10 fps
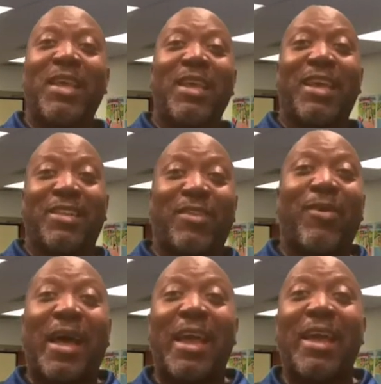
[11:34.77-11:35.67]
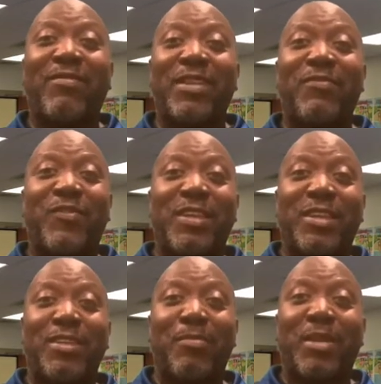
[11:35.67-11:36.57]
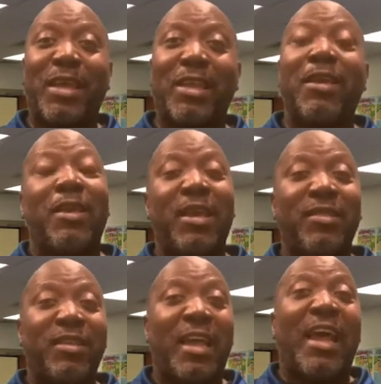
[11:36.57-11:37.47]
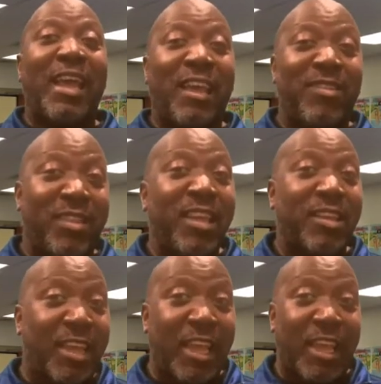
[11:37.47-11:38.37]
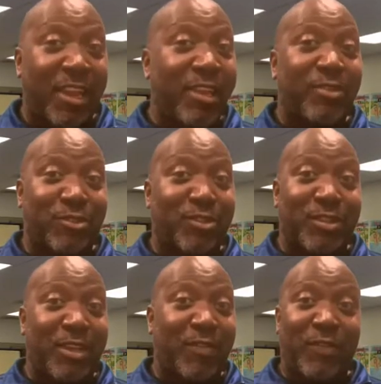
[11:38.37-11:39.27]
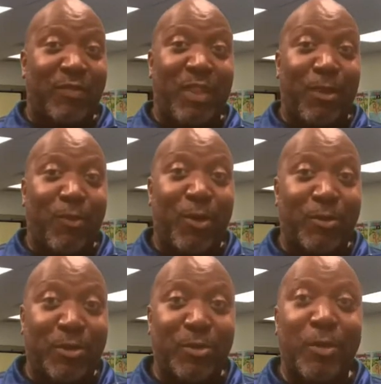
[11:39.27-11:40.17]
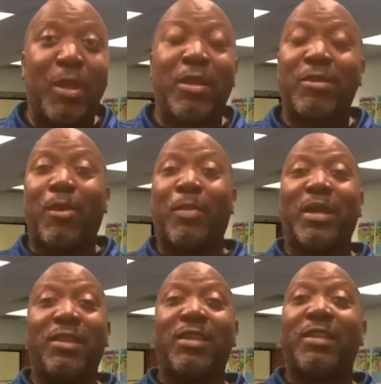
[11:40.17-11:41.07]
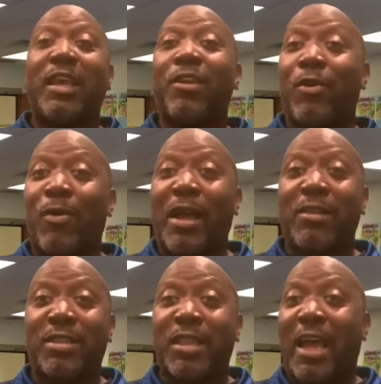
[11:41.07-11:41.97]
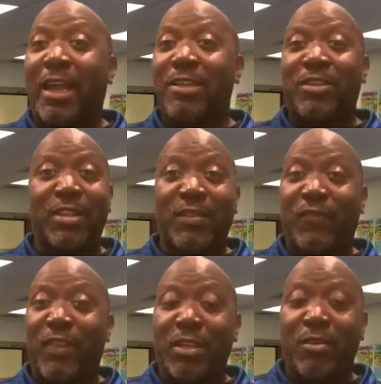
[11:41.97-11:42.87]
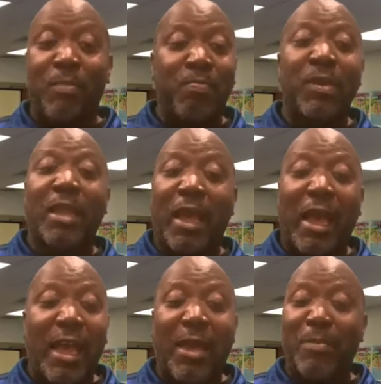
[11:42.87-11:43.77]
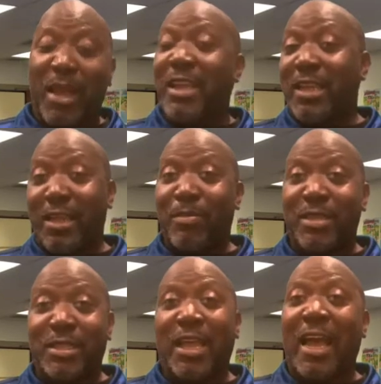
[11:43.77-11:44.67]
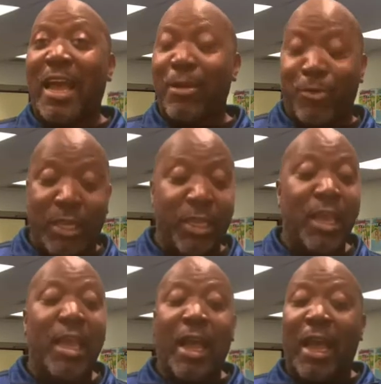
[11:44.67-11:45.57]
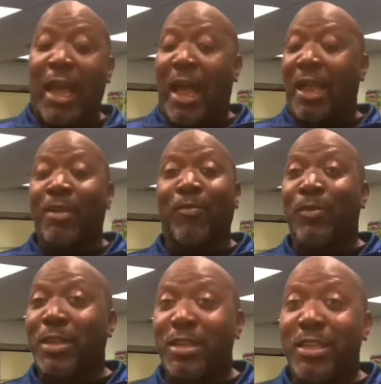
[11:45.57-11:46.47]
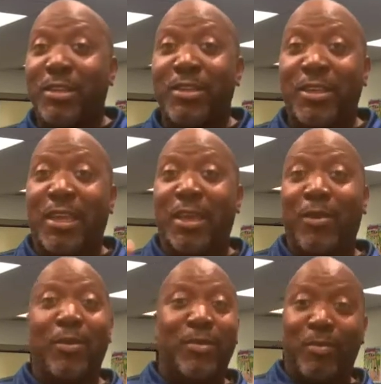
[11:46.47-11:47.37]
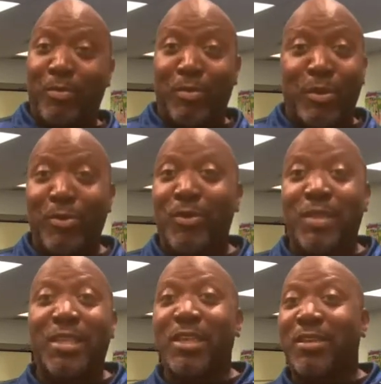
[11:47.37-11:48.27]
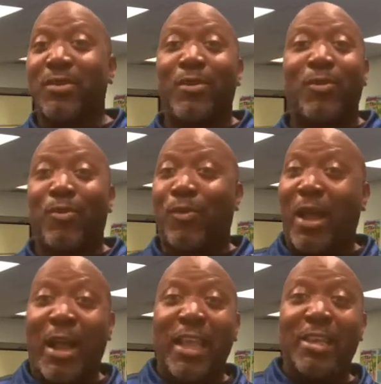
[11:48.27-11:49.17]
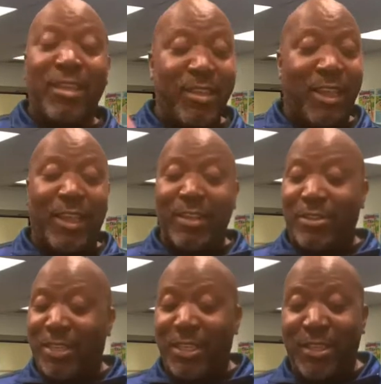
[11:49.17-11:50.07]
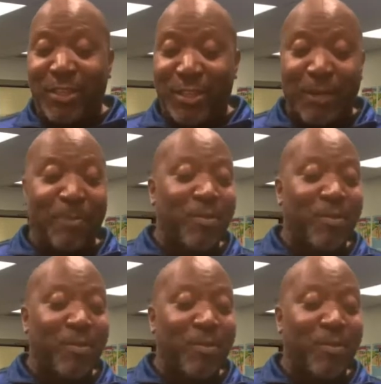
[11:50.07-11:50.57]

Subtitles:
And so I have them fill in the blank. And then they can add extra stuff if they want to. So, but then they go outside and just film, "Hi, my name is Kyrie. I am really good at music, writing, and teaching.